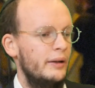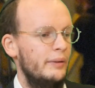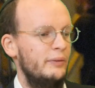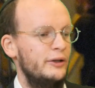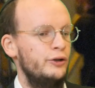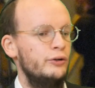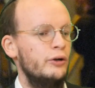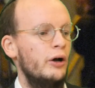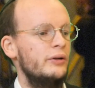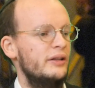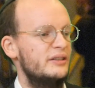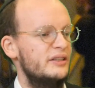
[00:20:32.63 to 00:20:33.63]
When you know
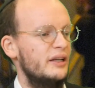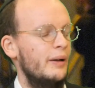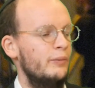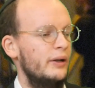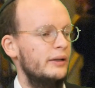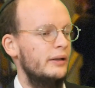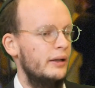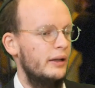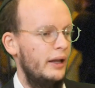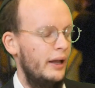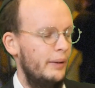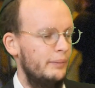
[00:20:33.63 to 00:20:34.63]
that someone
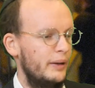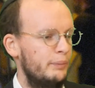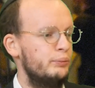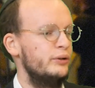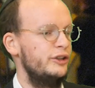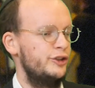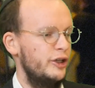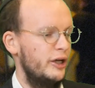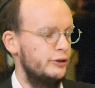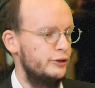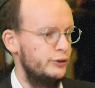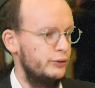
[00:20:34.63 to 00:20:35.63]

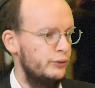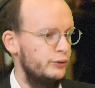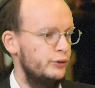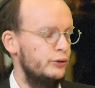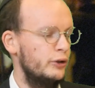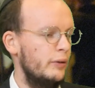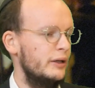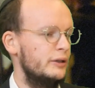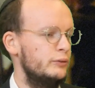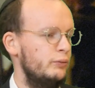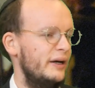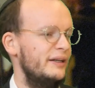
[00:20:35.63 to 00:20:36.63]
appreciates you, you know
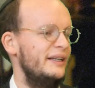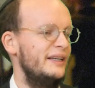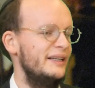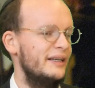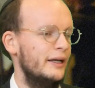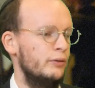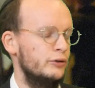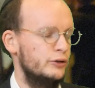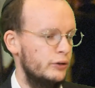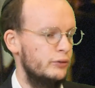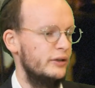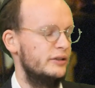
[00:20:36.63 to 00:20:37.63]
it when he can also
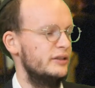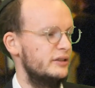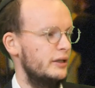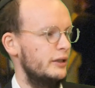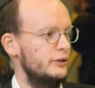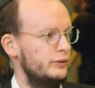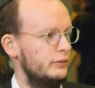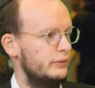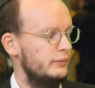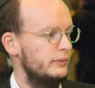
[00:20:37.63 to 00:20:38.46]
criticize you.